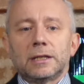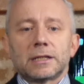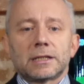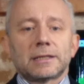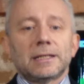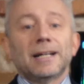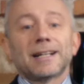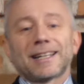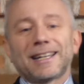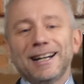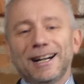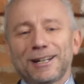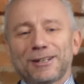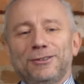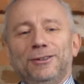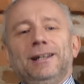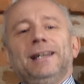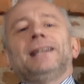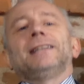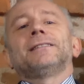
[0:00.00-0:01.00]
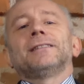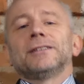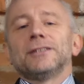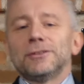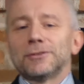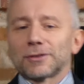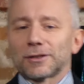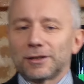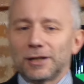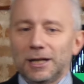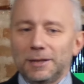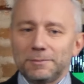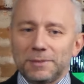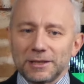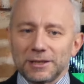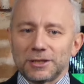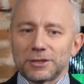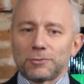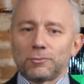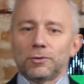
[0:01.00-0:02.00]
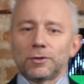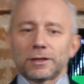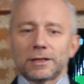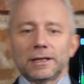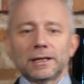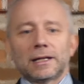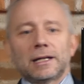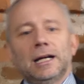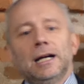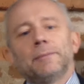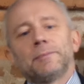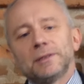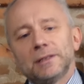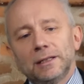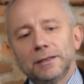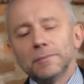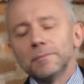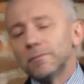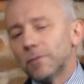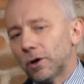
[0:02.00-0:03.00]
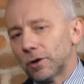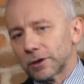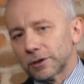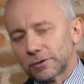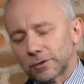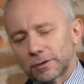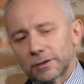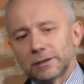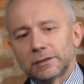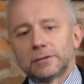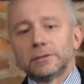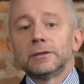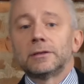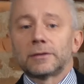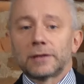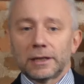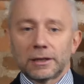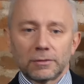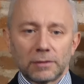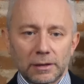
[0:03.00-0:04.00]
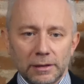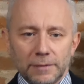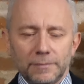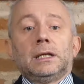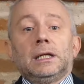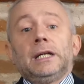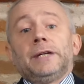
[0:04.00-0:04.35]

Start calculating your company's working capital and monitor it regularly.